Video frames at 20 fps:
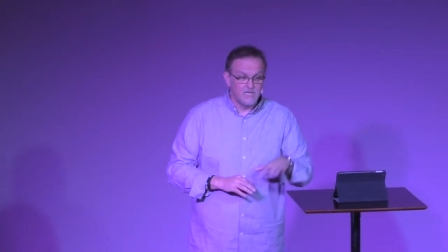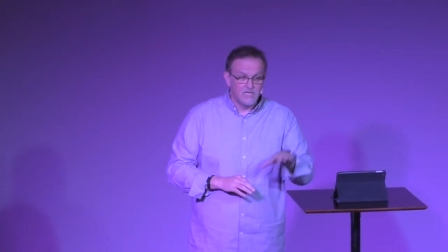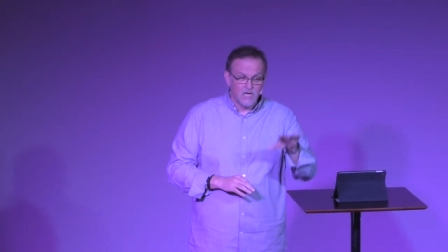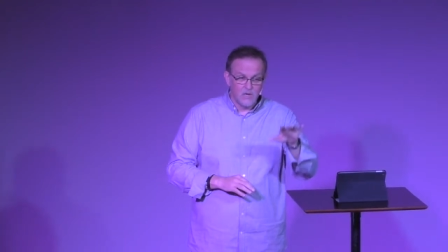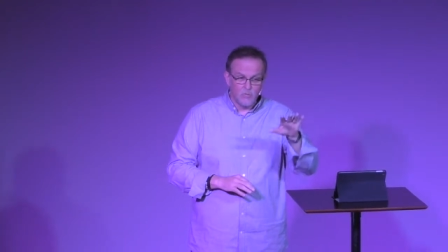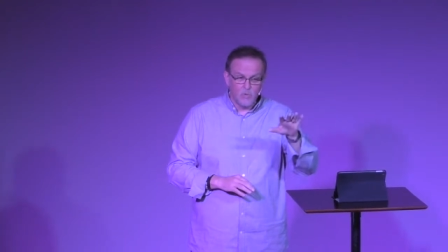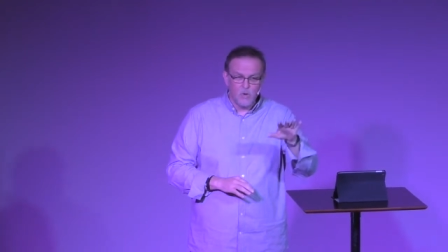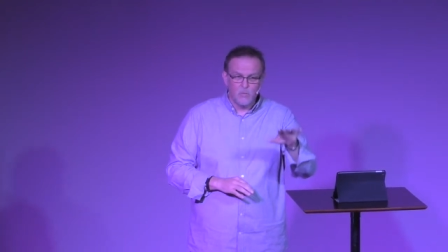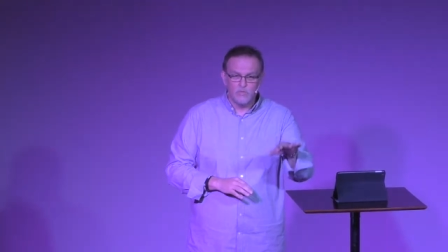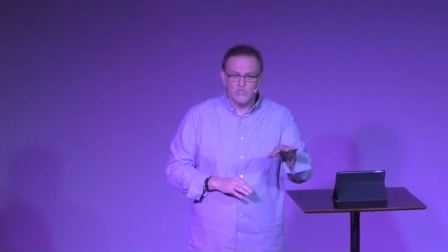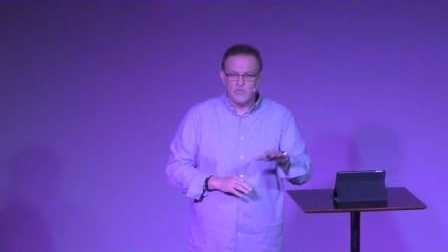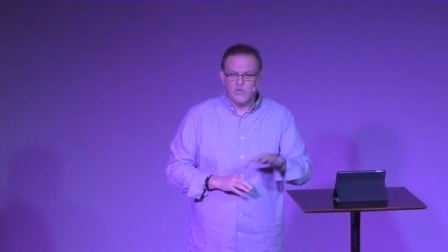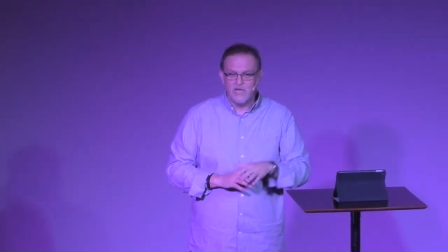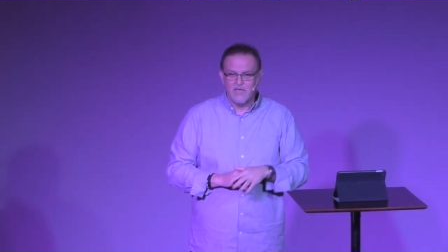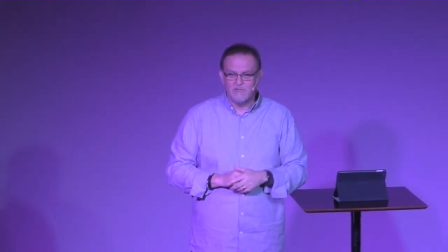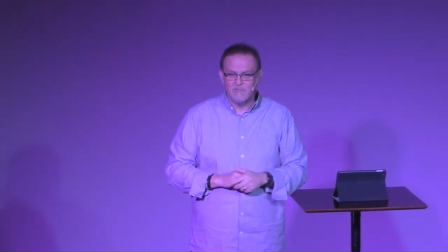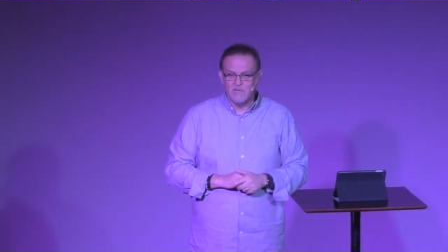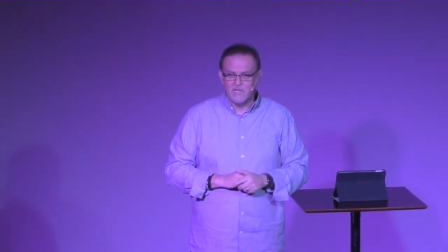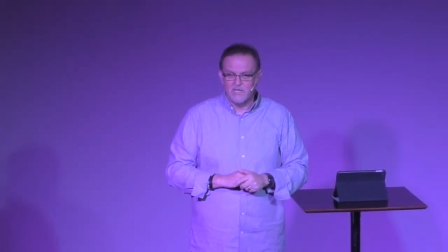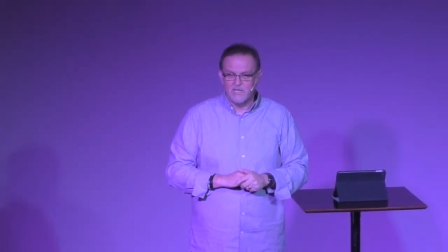God, what would you
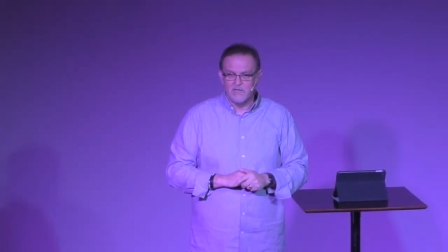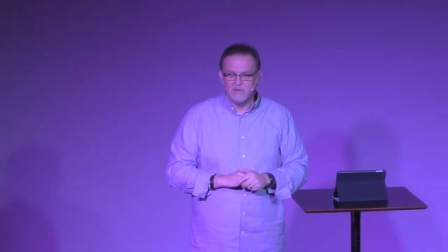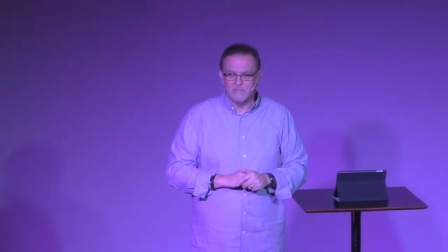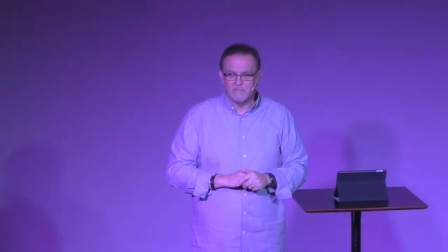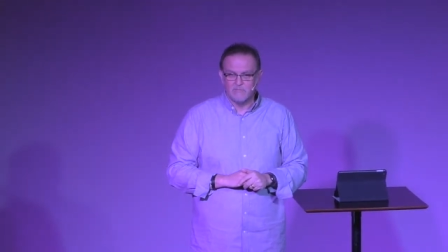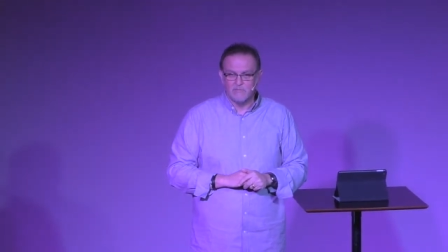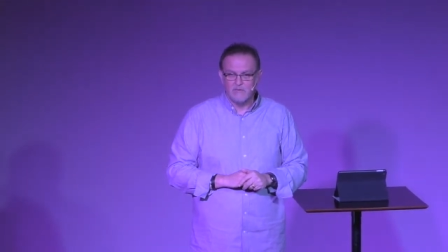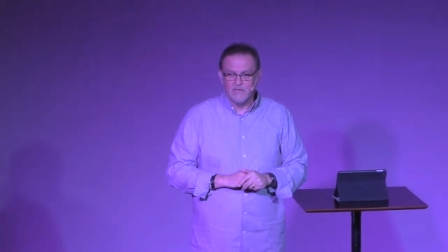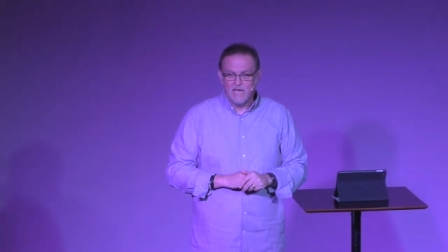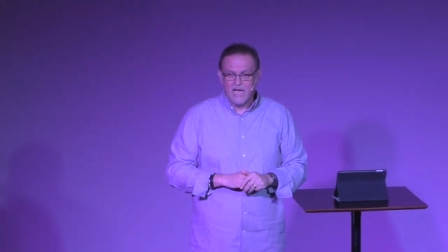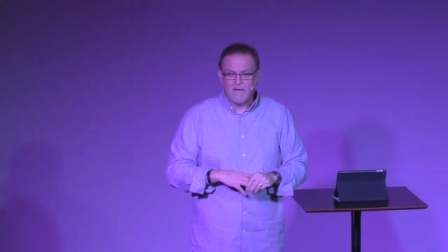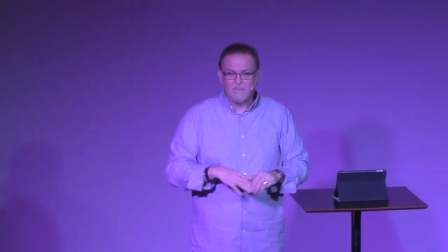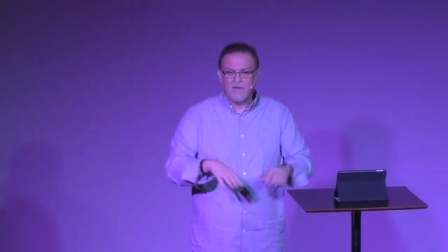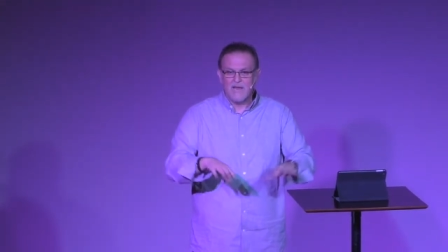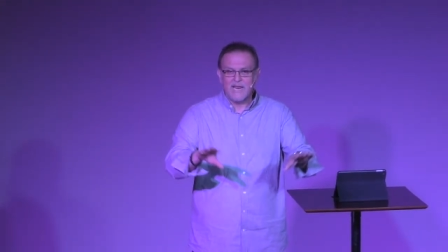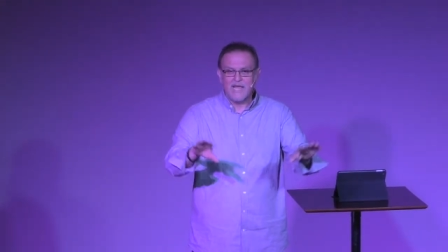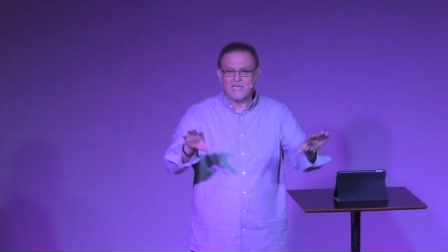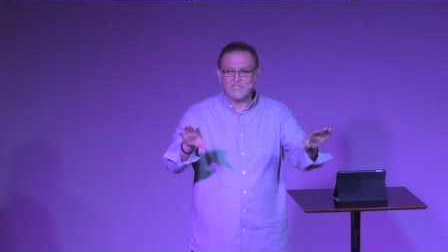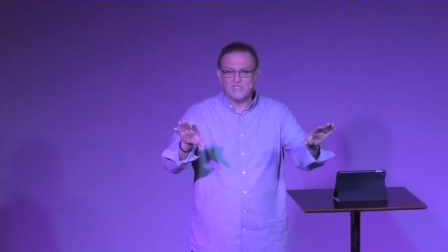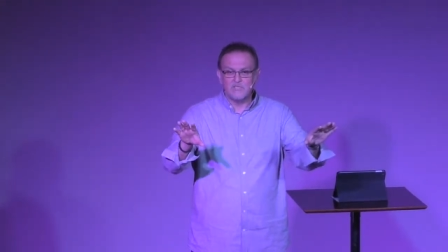have me give? I'm
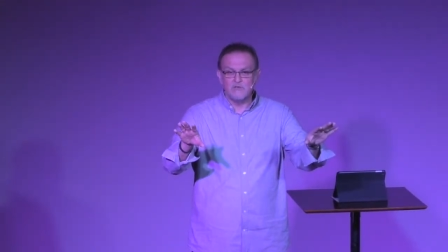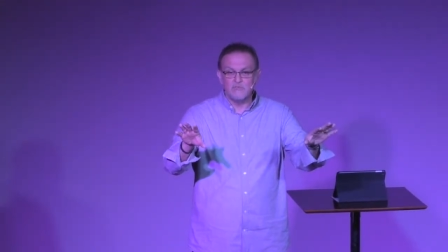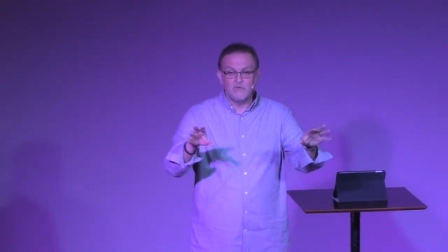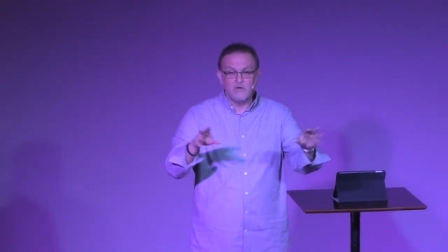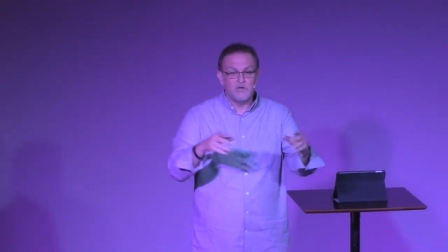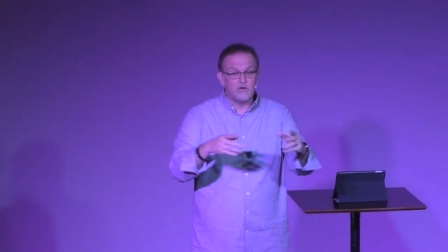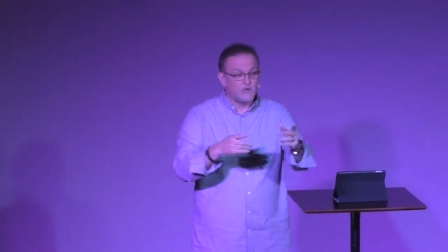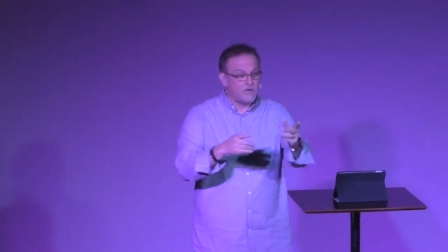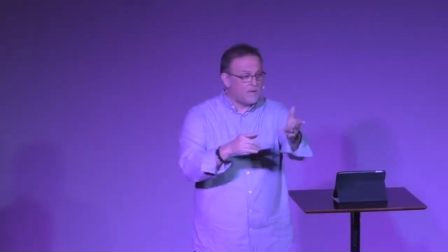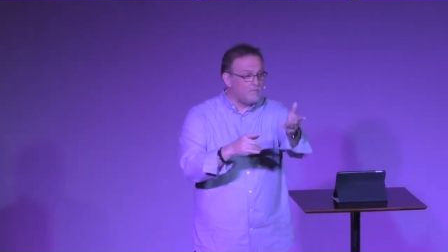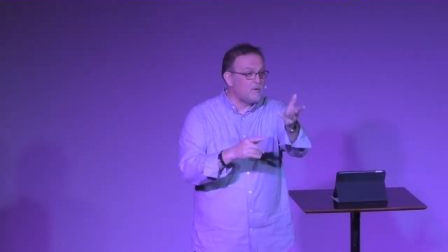not asking you for nickel.